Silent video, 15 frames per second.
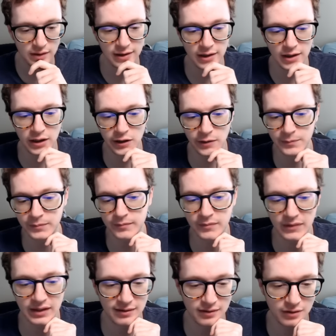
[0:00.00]

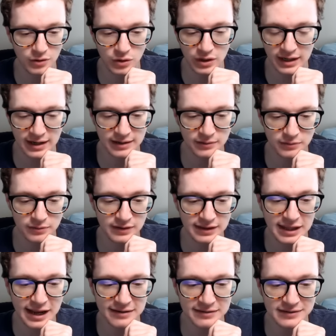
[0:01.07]
Okay.
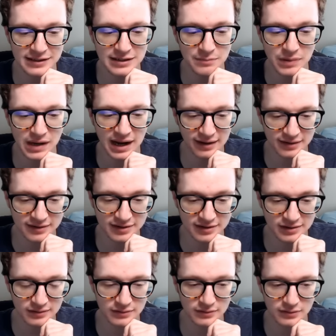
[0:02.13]
That
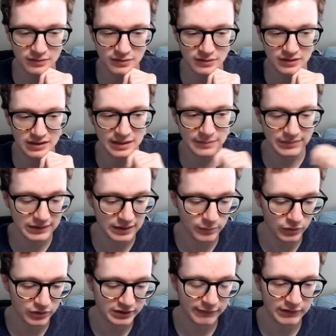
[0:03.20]
D-backs
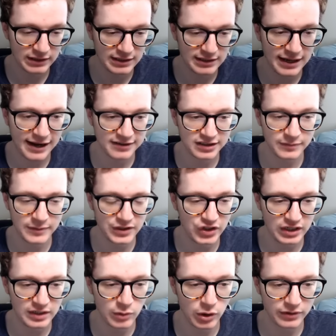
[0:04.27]
September 17 has to be
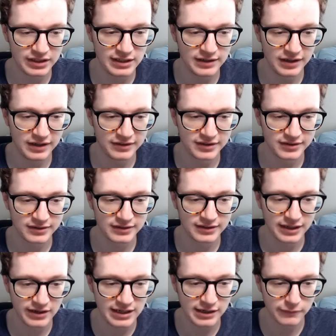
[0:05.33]
JD Martinez.
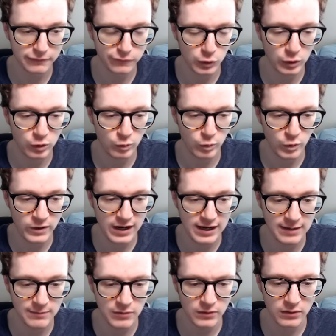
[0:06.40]
That he had a 4-homer
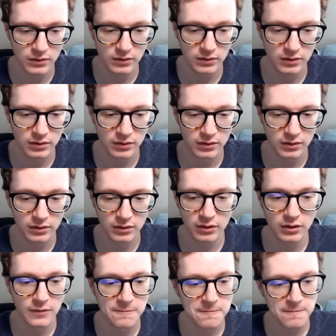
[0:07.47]
game.
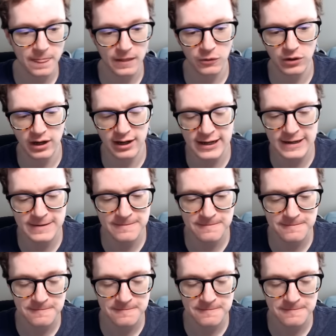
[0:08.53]
Okay.